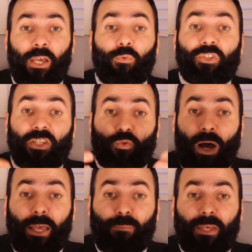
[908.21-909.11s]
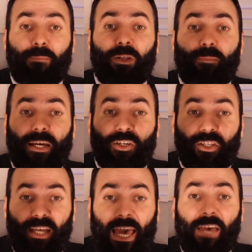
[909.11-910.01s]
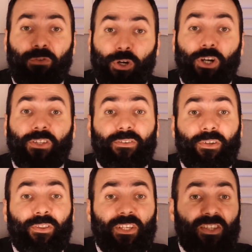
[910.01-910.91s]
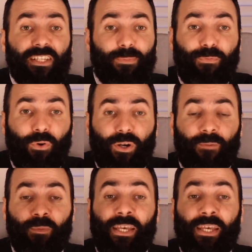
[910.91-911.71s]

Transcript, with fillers: which is why people might not have heard uh, these things before.